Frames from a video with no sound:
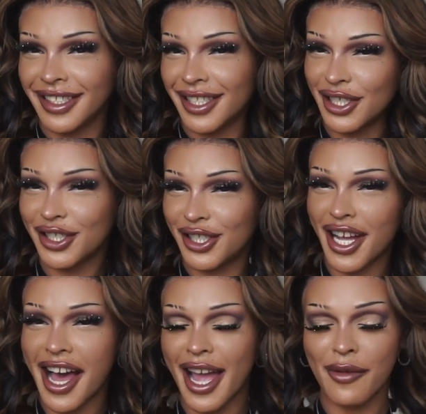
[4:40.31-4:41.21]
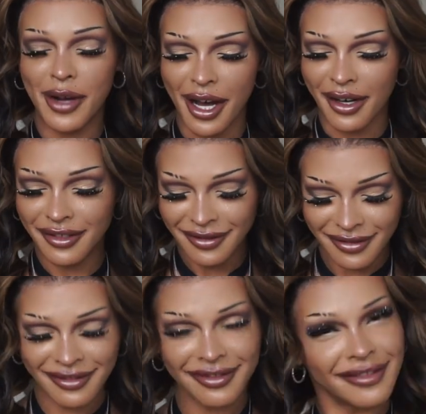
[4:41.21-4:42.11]
You're just shy? Well,
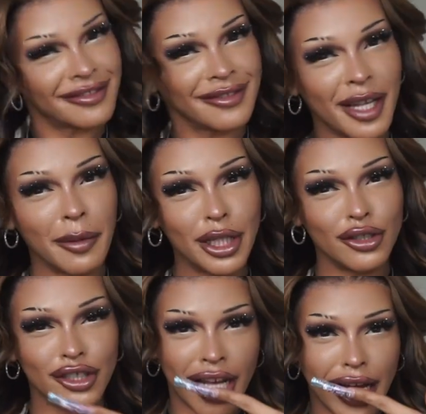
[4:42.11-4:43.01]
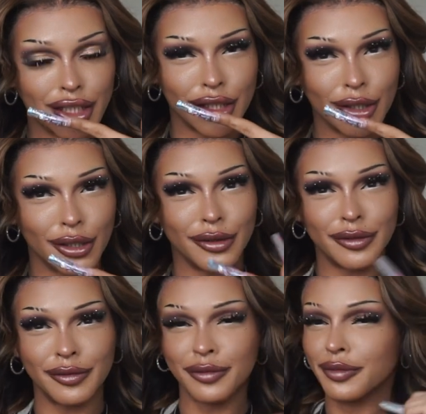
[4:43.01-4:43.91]
I'm a little shy too.